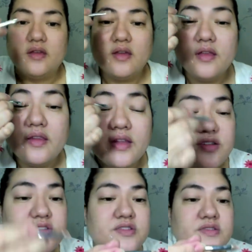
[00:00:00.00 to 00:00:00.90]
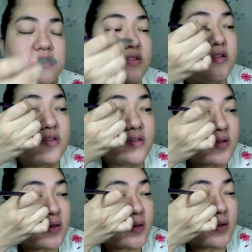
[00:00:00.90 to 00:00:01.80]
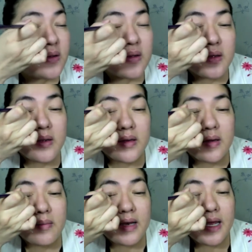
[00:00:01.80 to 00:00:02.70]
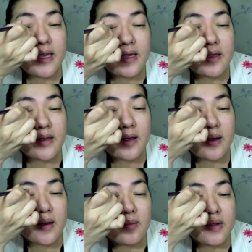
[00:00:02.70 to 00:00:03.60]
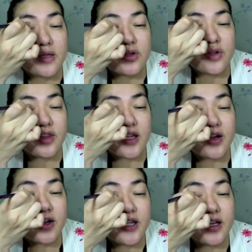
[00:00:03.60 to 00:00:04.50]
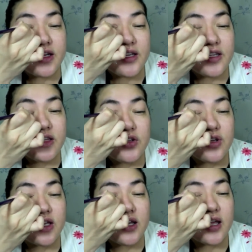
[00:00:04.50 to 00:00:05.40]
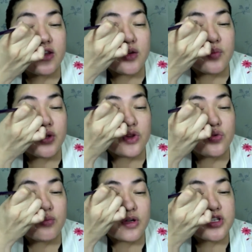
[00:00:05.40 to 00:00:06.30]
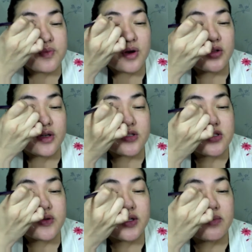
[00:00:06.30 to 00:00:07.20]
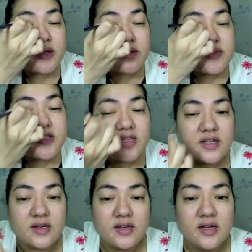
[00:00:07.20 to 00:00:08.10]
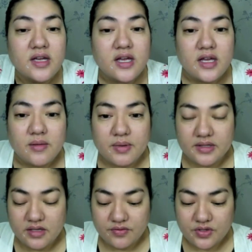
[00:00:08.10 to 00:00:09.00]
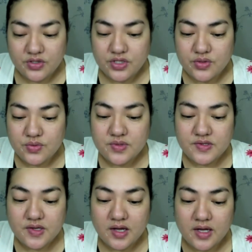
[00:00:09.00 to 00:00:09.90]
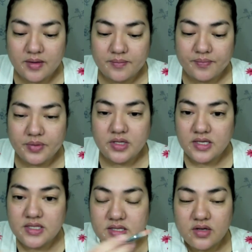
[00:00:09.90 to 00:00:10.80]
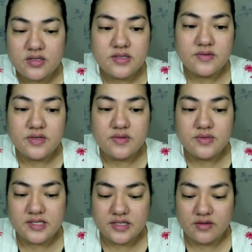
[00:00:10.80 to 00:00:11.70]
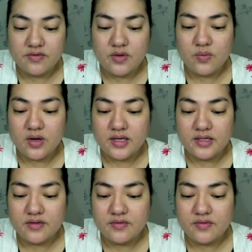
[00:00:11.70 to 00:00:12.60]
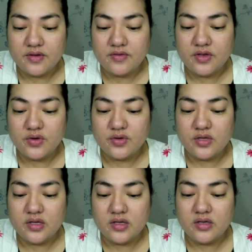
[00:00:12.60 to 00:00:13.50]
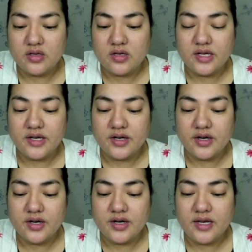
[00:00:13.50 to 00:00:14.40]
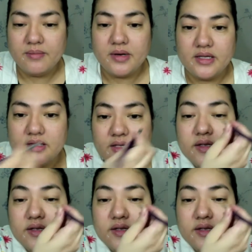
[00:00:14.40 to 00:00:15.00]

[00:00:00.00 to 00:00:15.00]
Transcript: and then just applying it on the area, you can end up with too much product, so it becomes thicker. But if you use but you can also use it if you want, if you know you're in a hurry. But